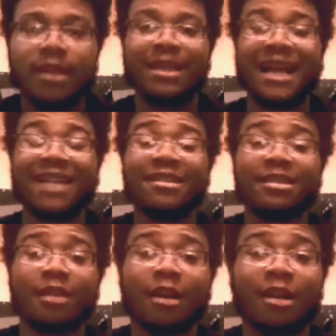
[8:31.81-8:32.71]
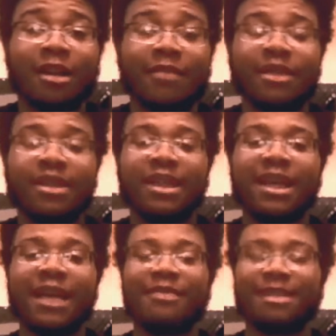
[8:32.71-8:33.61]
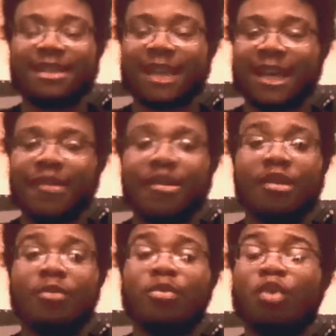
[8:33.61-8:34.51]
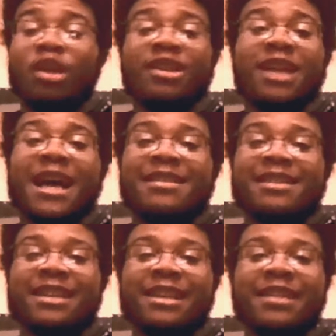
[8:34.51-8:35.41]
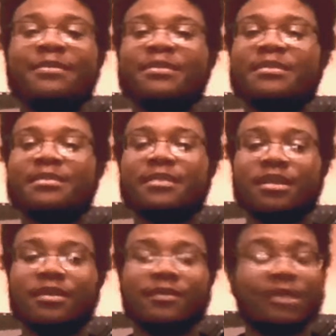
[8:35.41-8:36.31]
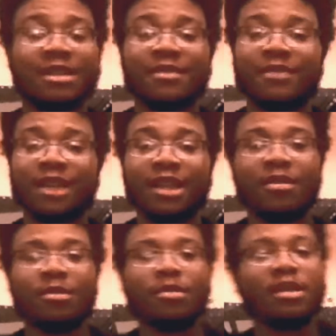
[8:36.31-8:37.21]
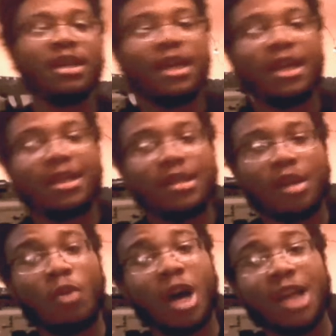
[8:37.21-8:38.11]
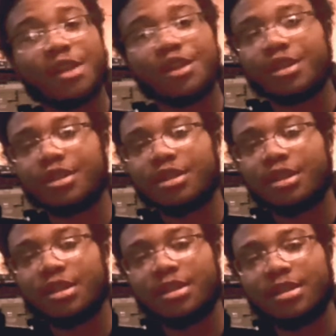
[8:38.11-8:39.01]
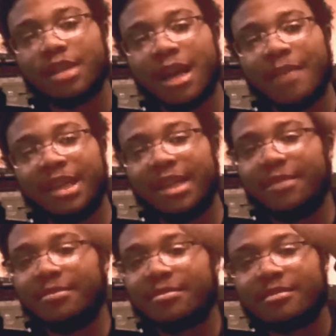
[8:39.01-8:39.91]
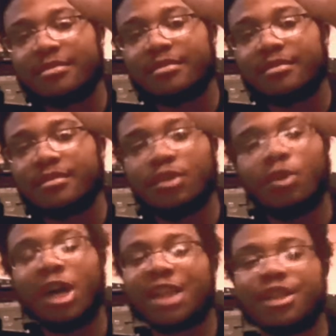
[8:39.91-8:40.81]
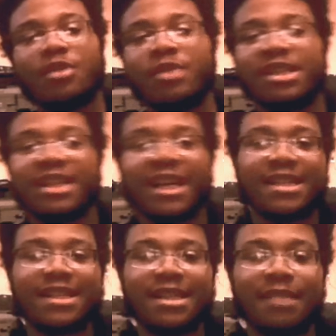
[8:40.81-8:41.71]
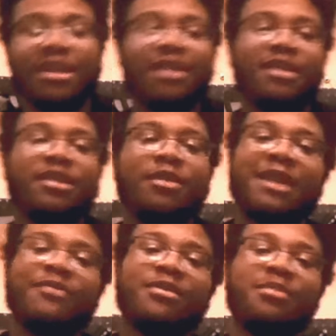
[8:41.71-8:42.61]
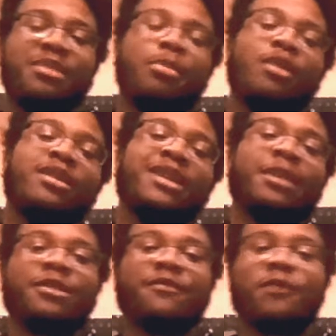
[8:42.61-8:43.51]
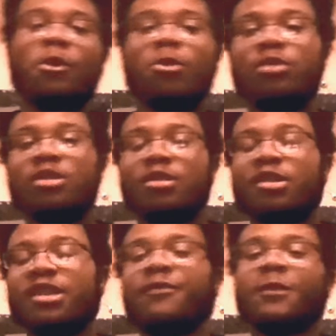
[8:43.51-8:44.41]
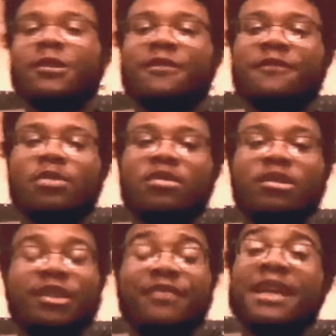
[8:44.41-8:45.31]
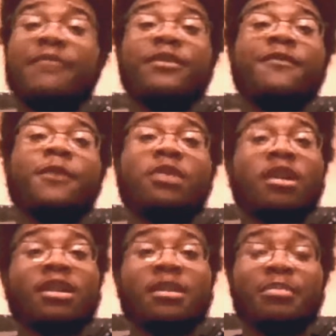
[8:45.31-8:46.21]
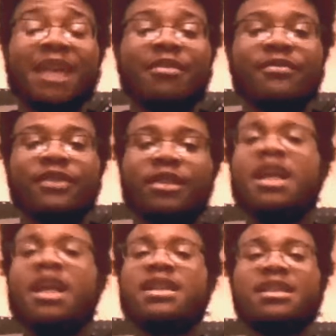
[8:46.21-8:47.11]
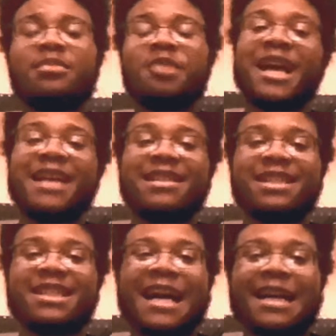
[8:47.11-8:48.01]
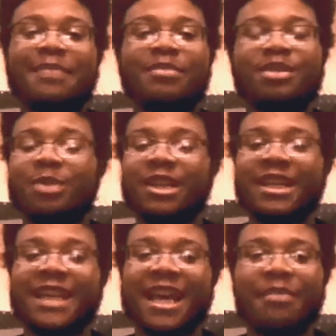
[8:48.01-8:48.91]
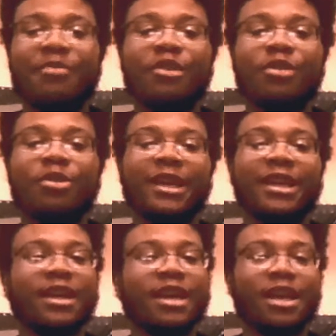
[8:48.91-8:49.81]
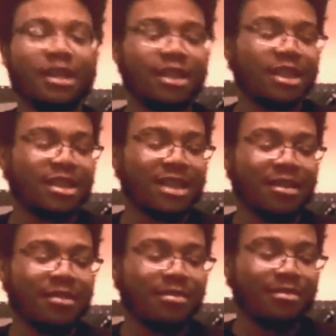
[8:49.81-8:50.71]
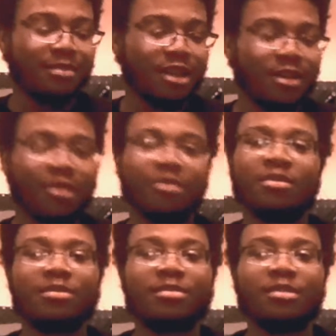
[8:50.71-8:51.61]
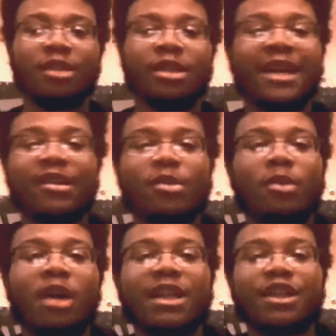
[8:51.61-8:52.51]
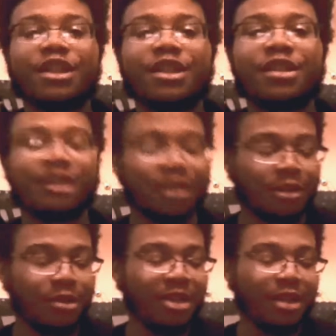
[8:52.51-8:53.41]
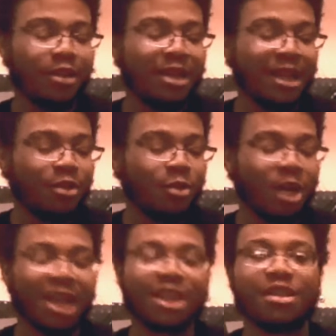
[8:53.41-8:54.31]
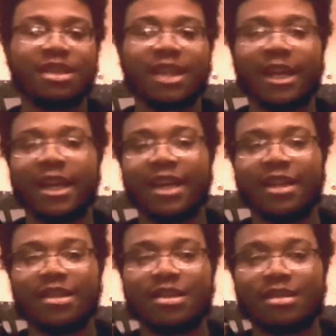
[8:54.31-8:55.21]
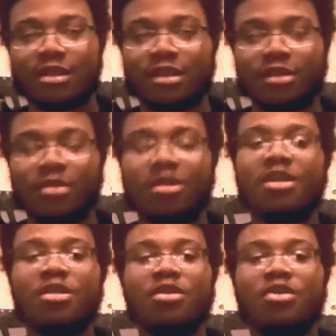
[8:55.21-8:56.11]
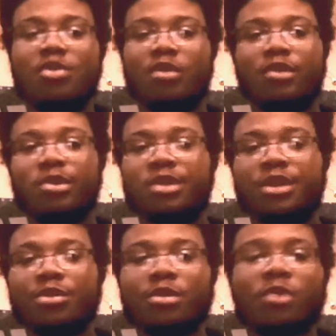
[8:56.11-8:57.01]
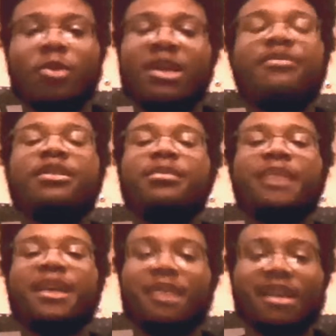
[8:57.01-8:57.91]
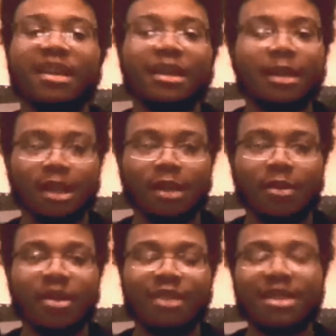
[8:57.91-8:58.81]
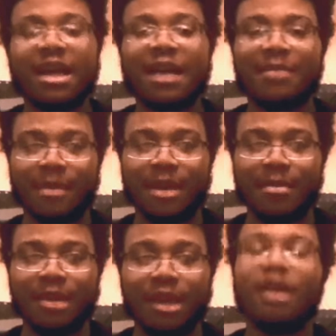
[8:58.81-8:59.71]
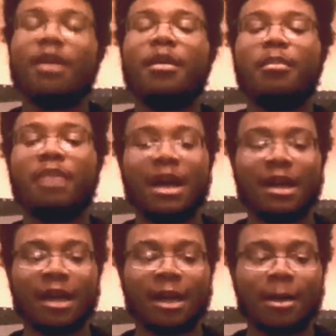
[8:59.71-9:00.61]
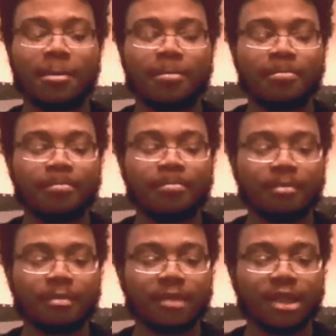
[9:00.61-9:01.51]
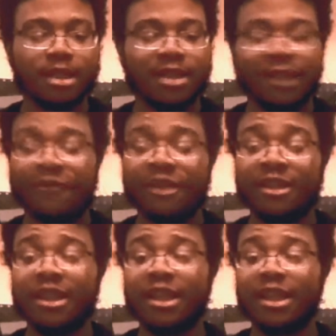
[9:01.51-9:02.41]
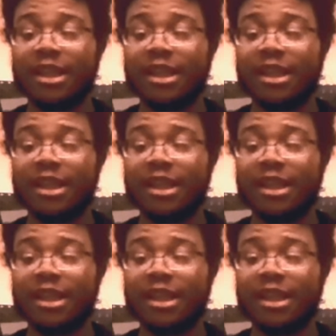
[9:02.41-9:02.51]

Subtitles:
that's all I really have to say. The one last thing for this video, a watch. I mean, a watch is always nice. I mean, you don't have to be pulling out your phone or looking for your phone or even have your phone on the battlefield. Someone asks the time between a game real quick, just tell them, look at your watch. You can look at your watch and say, hey, it's, 12:02 or whatever it may be, whatever time it may be. But, definitely,